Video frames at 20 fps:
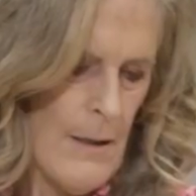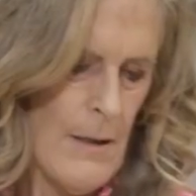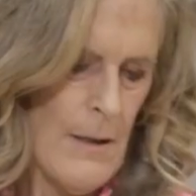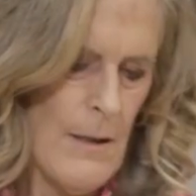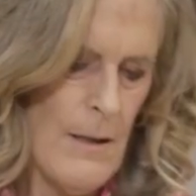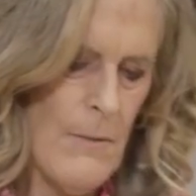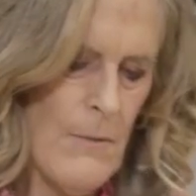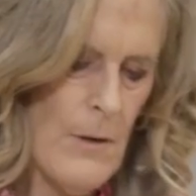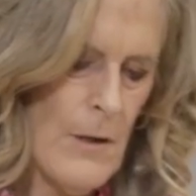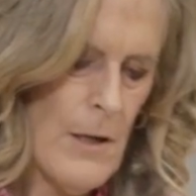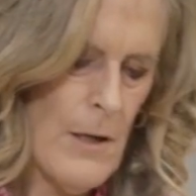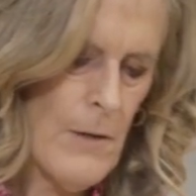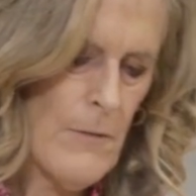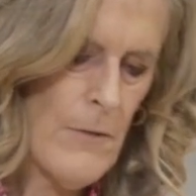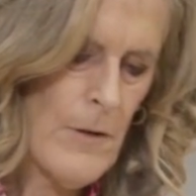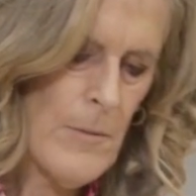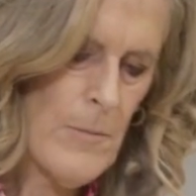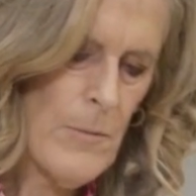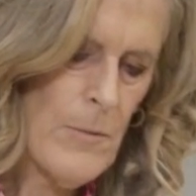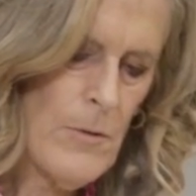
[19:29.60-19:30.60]
Then we're going to
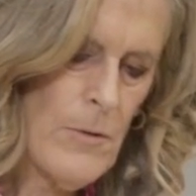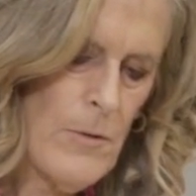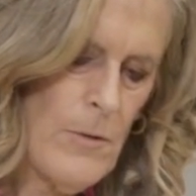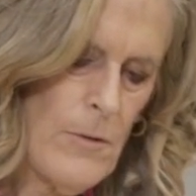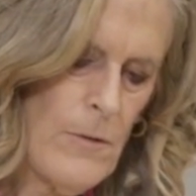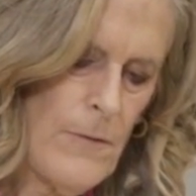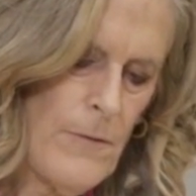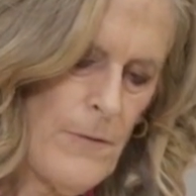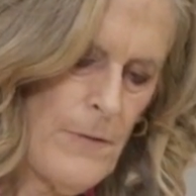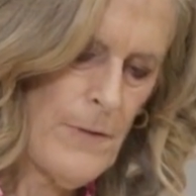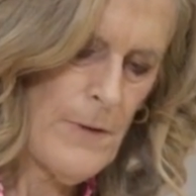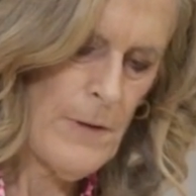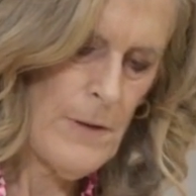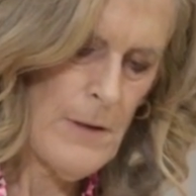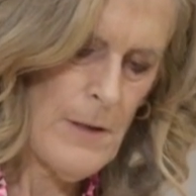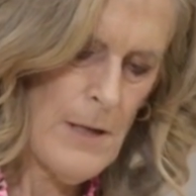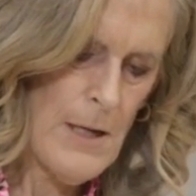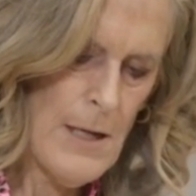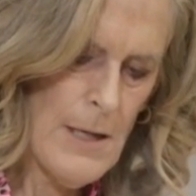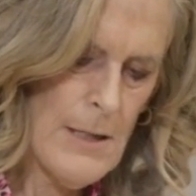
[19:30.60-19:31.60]
remove
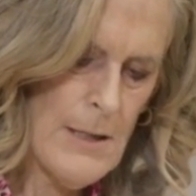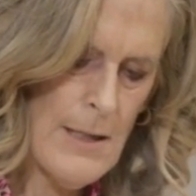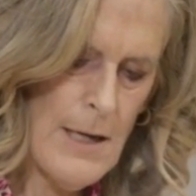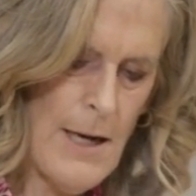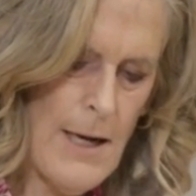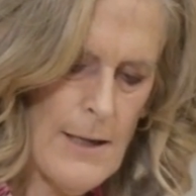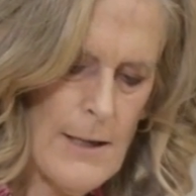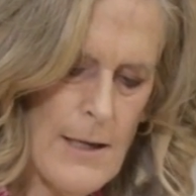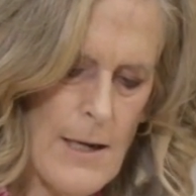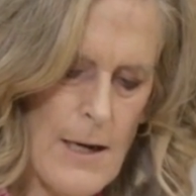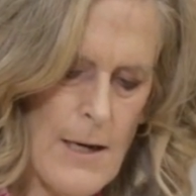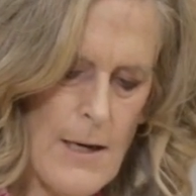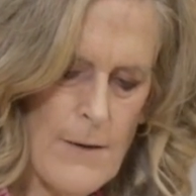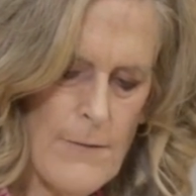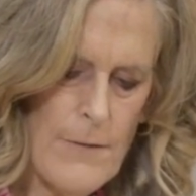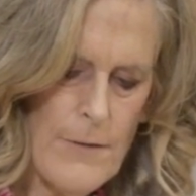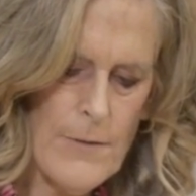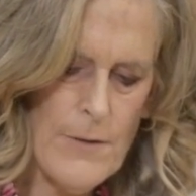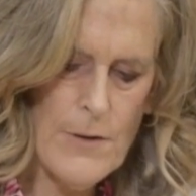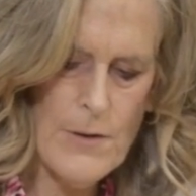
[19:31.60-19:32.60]
the
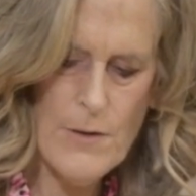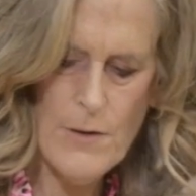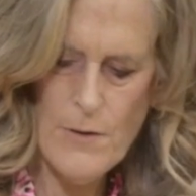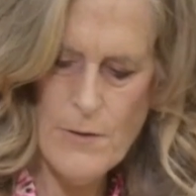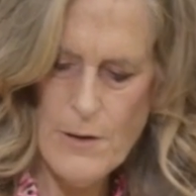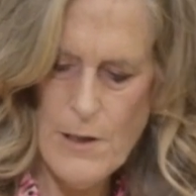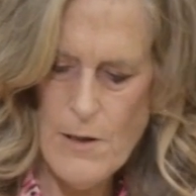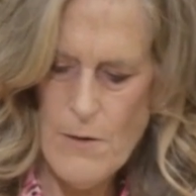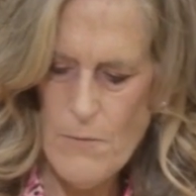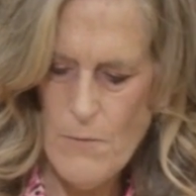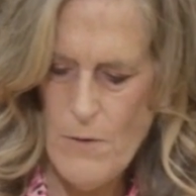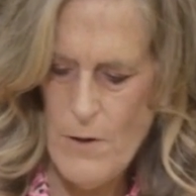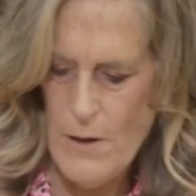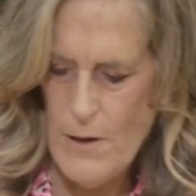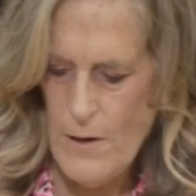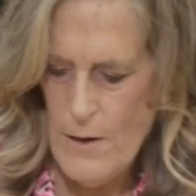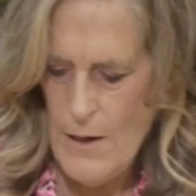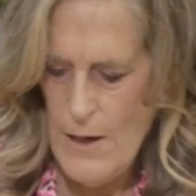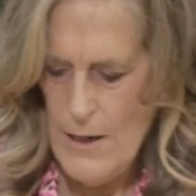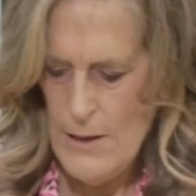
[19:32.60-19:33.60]
daikon from the soaking
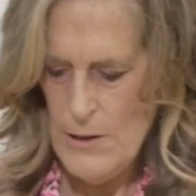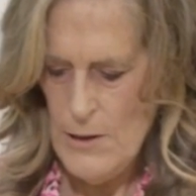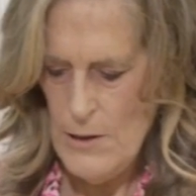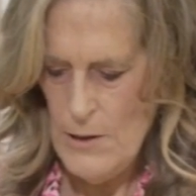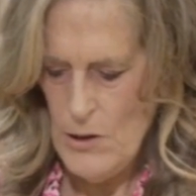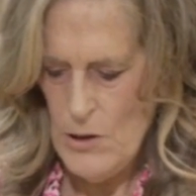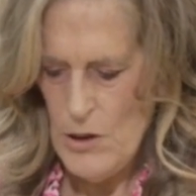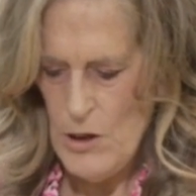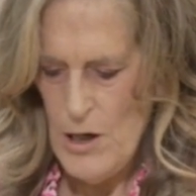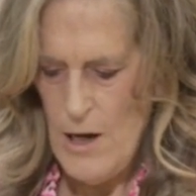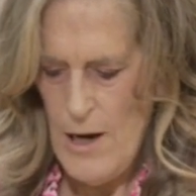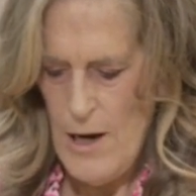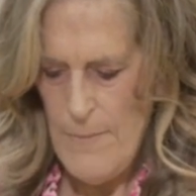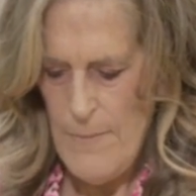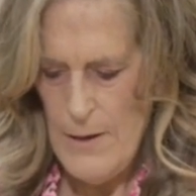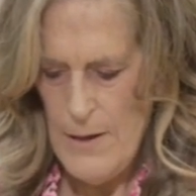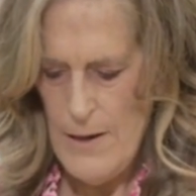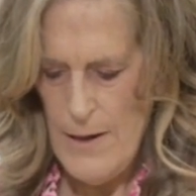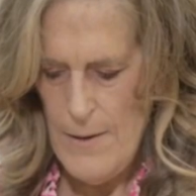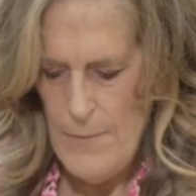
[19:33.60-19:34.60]
water and just chop
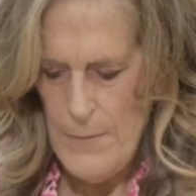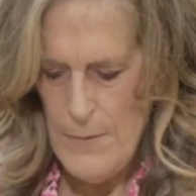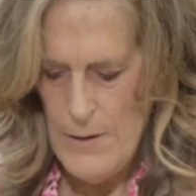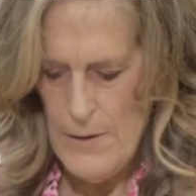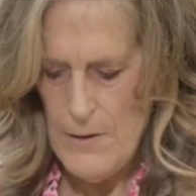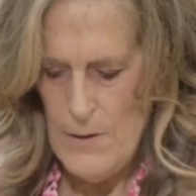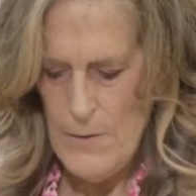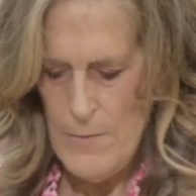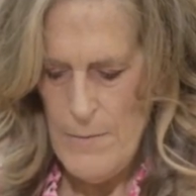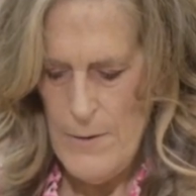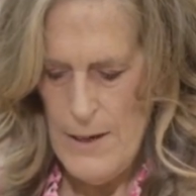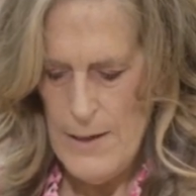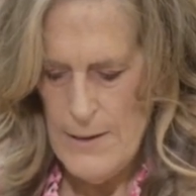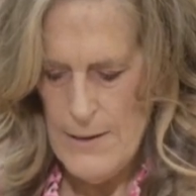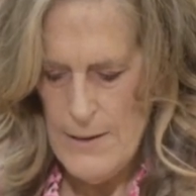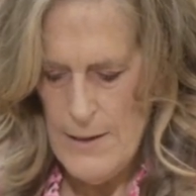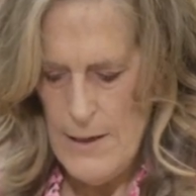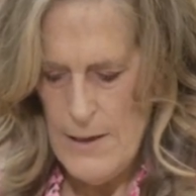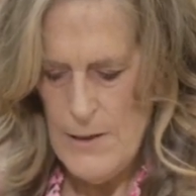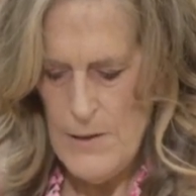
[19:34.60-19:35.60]
it up into
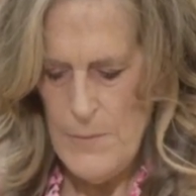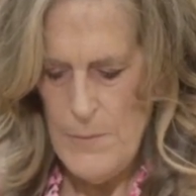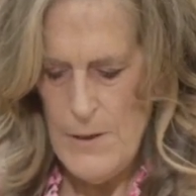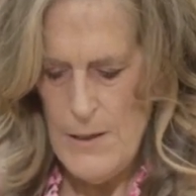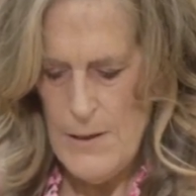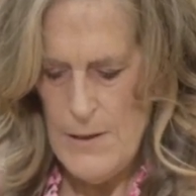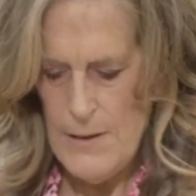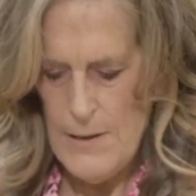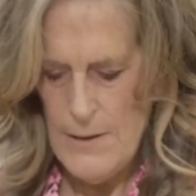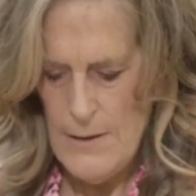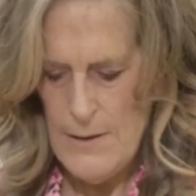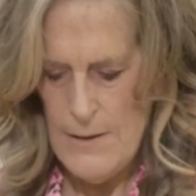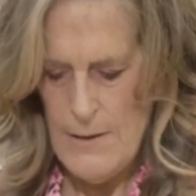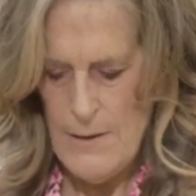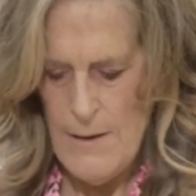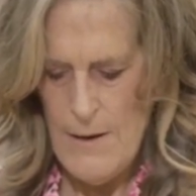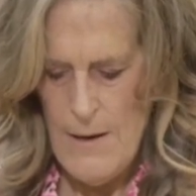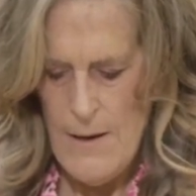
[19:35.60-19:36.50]
bite-sized pieces.